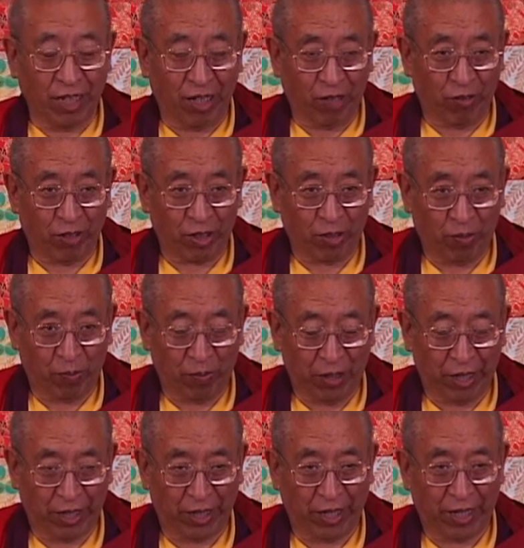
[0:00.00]
of
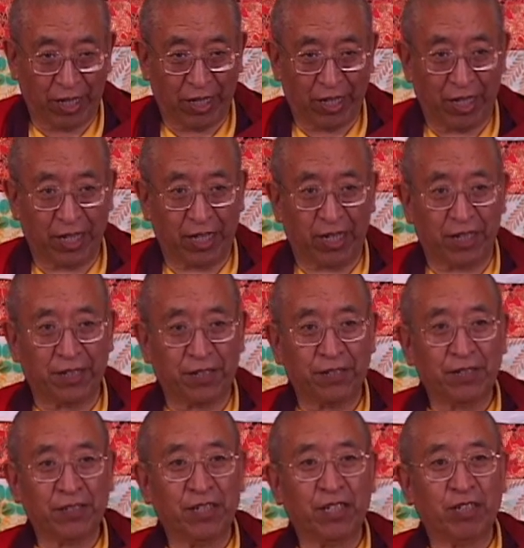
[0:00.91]
some present
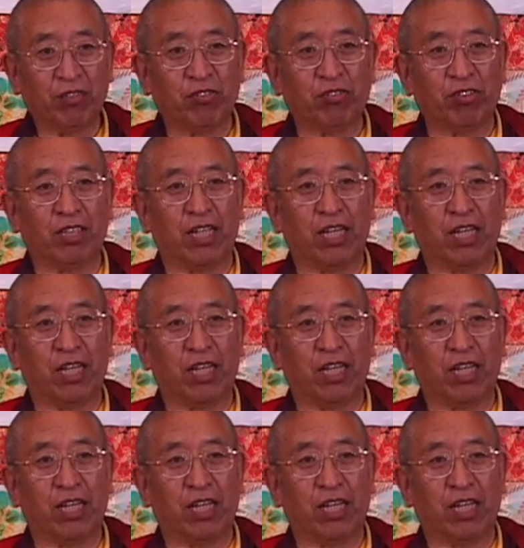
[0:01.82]
adversity,